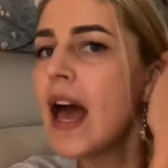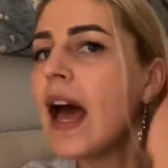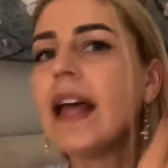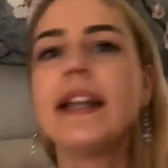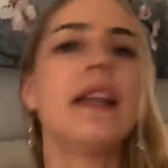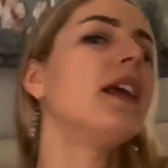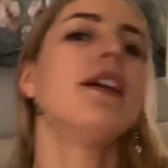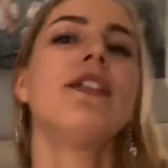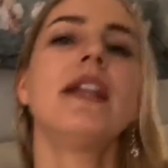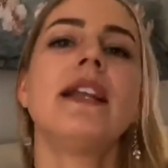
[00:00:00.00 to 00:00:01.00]
And
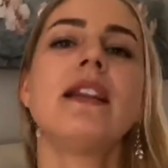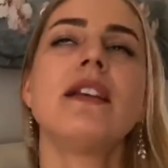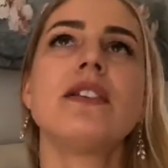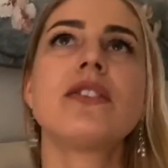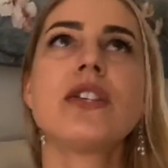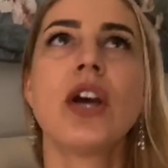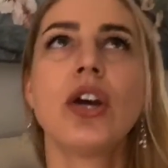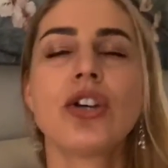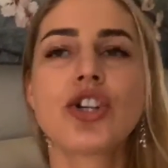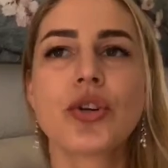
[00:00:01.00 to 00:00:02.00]
even in this
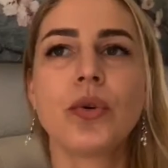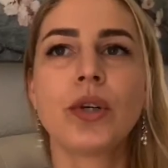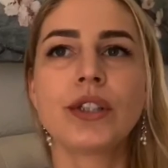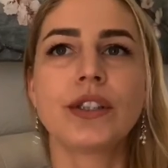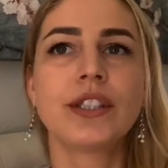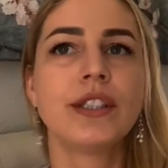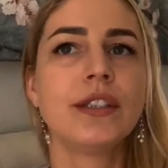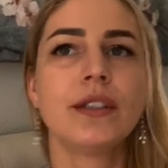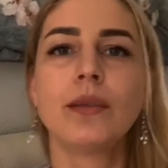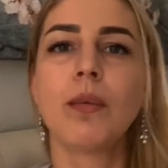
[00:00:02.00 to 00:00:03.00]
short
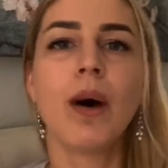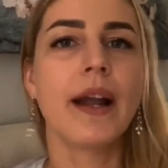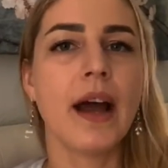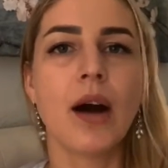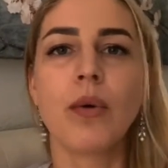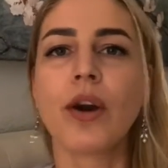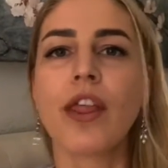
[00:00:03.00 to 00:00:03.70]
1 hour,